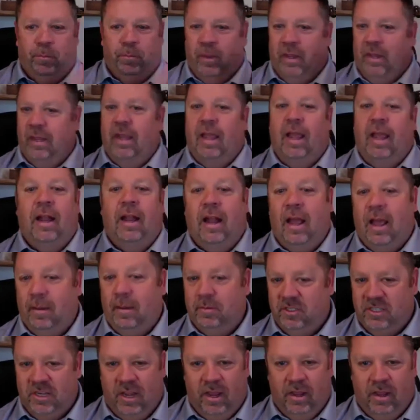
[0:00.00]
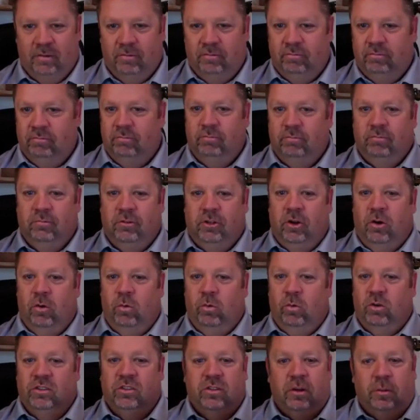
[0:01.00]
big cat habitat,
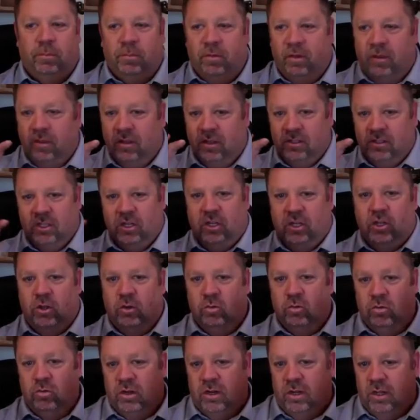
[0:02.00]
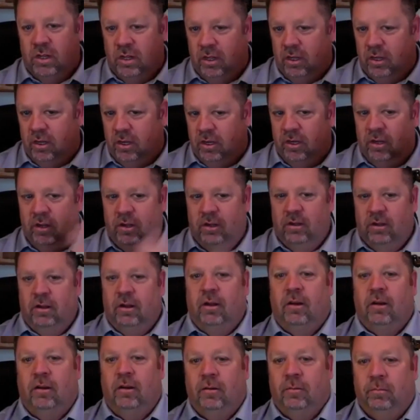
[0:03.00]
what's something that's a unique,
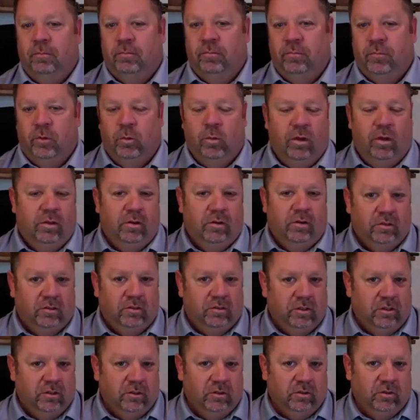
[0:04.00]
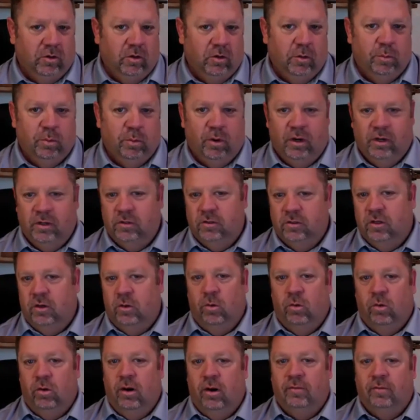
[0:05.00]
whether it's Sarasota, Bradenton,
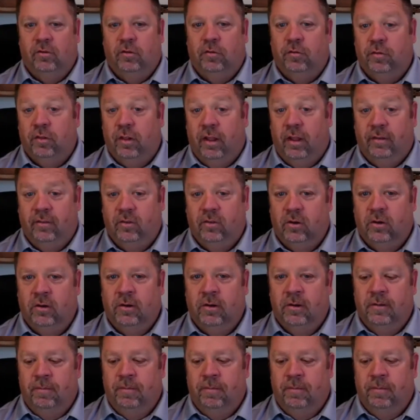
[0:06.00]
or wherever flavor.